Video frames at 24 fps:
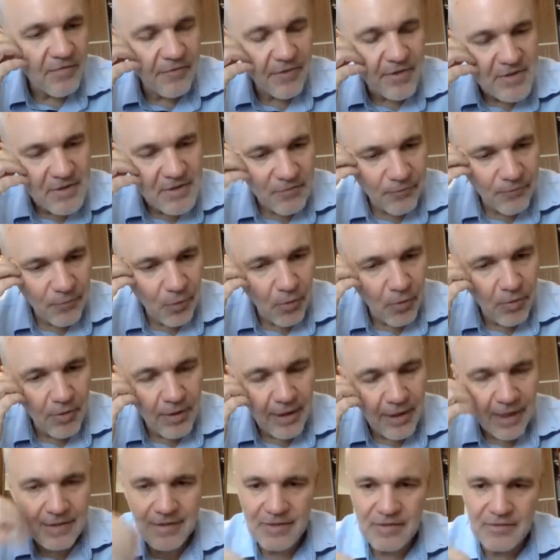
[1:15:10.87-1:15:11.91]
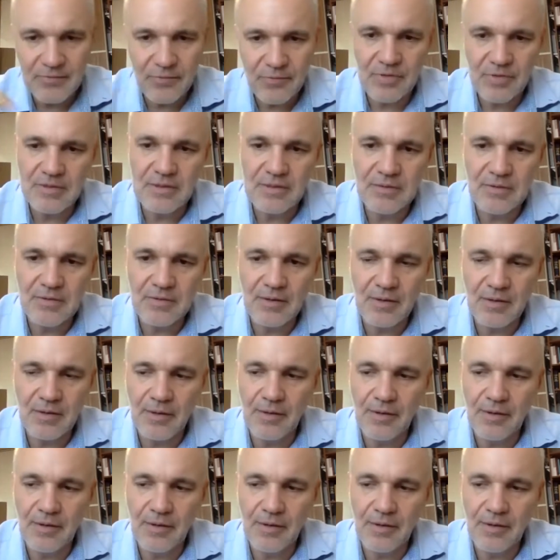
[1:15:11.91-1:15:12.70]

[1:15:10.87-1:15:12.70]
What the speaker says: first of all, and this was